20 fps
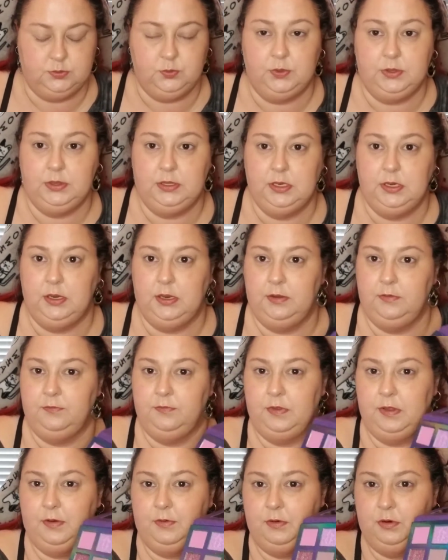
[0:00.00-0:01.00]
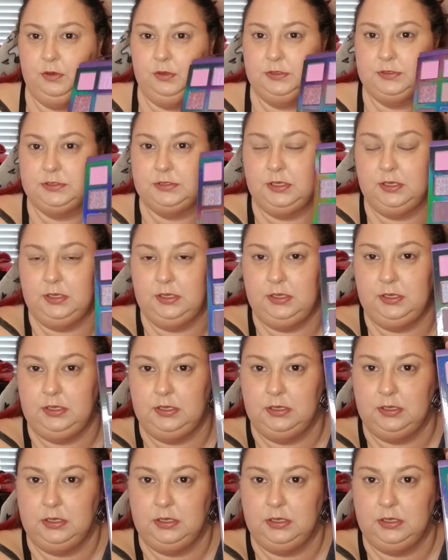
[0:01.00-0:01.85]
what the Nightflower looks like.